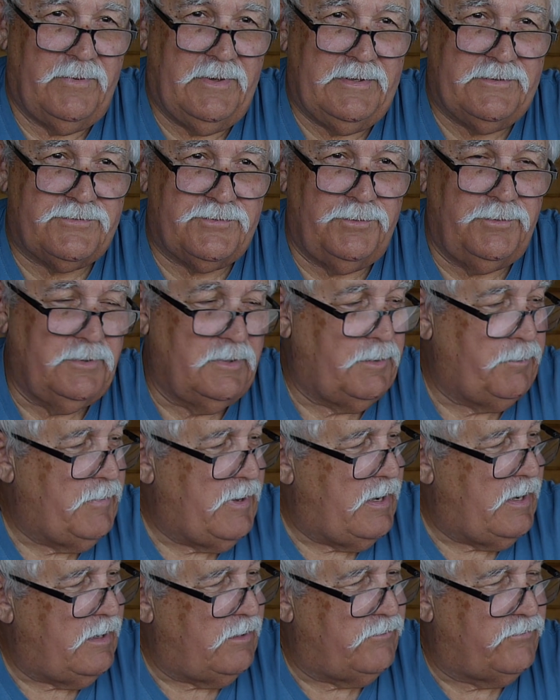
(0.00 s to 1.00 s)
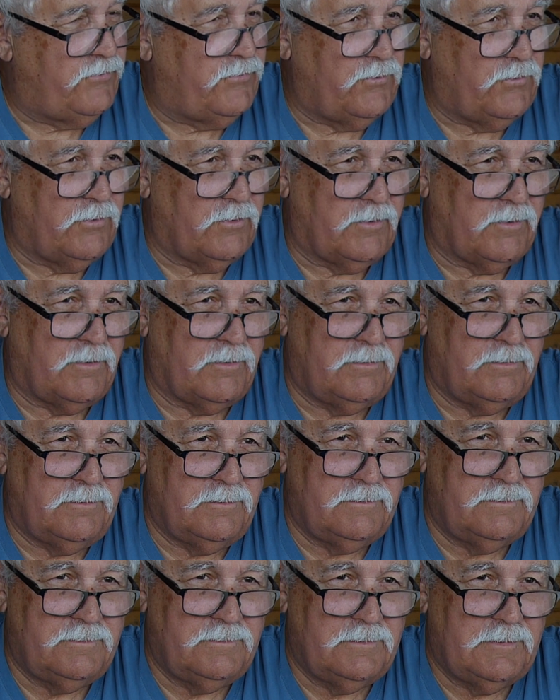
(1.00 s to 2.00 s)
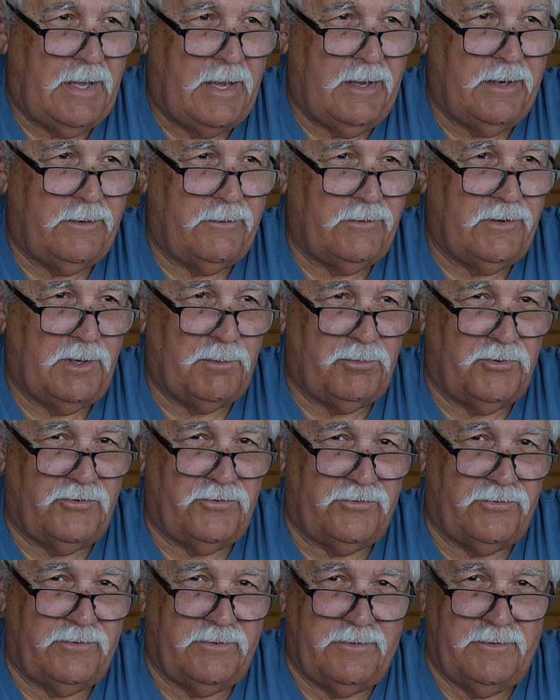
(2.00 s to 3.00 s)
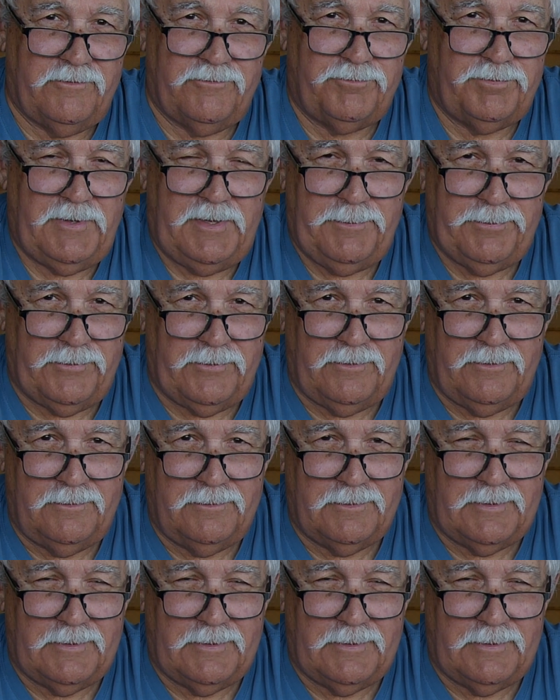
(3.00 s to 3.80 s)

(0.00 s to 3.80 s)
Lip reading: it's really made for higher numbers of people,